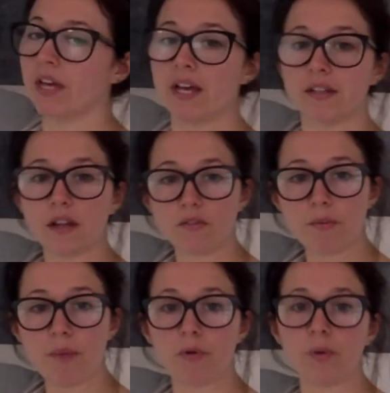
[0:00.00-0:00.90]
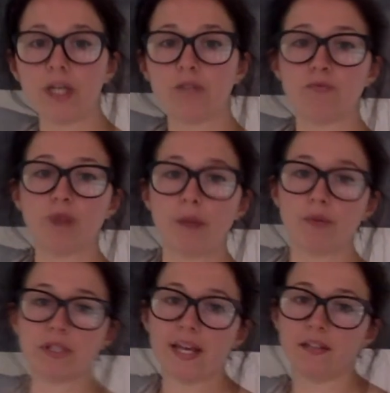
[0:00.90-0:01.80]
Now remember, we can
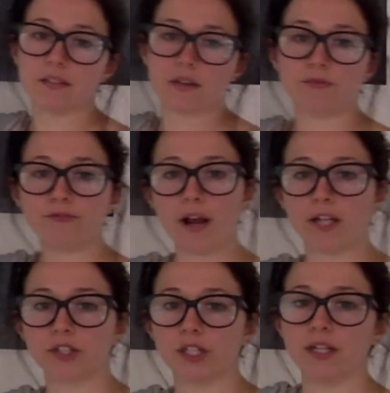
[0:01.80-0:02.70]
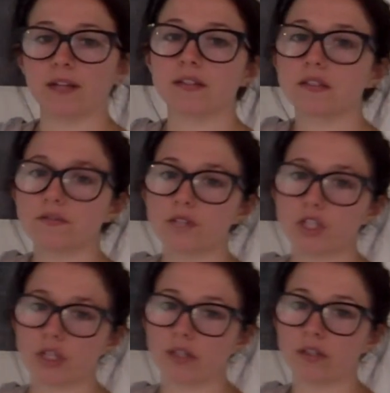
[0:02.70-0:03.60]
represent a fraction as a
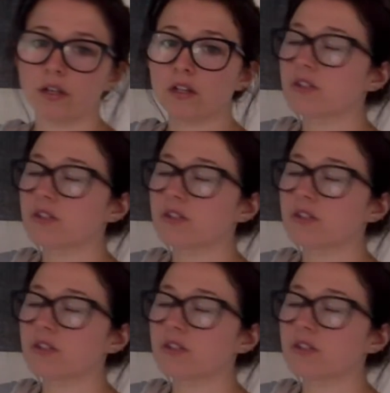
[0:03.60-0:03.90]
division.